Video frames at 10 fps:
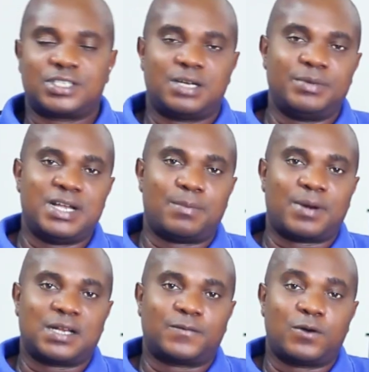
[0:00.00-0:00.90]
social media
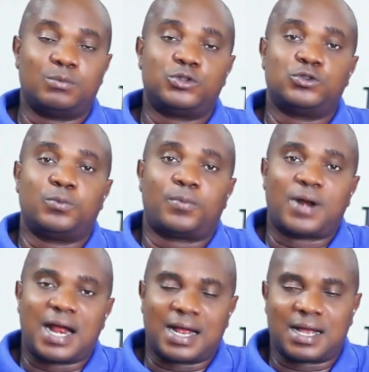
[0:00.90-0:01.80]
platforms to
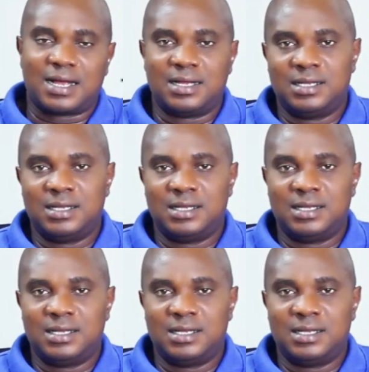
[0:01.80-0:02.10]
prank